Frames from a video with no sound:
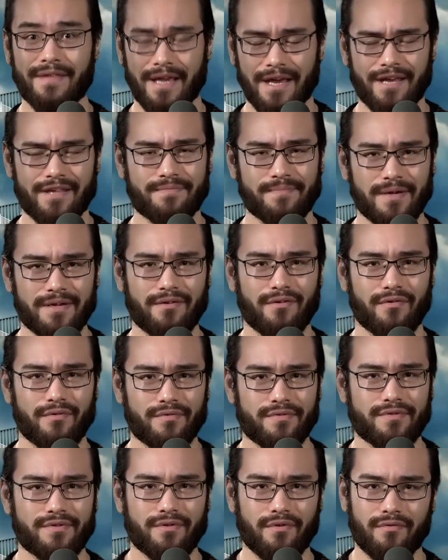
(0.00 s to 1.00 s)
as my
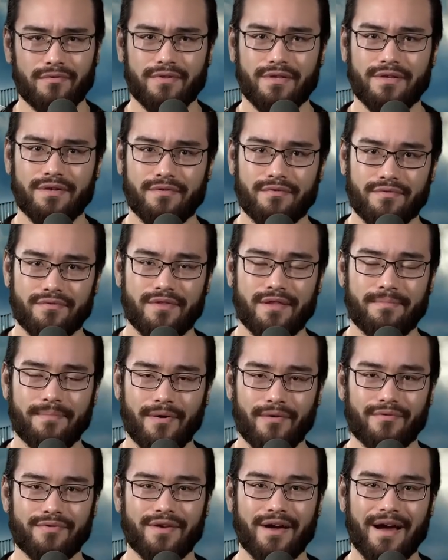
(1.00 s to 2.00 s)
goal is to only use the
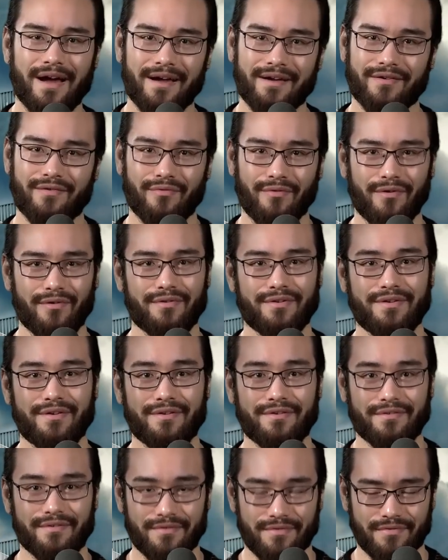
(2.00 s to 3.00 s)
most
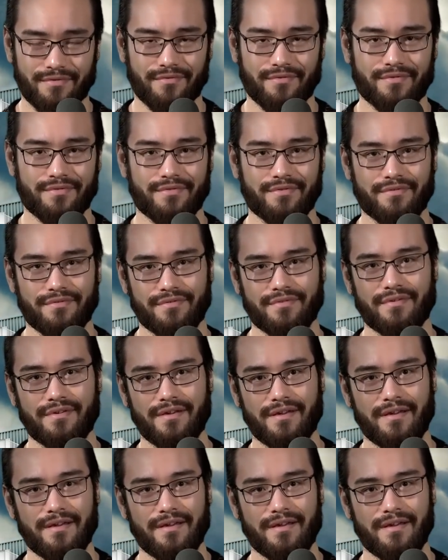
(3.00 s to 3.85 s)
high-quality sources.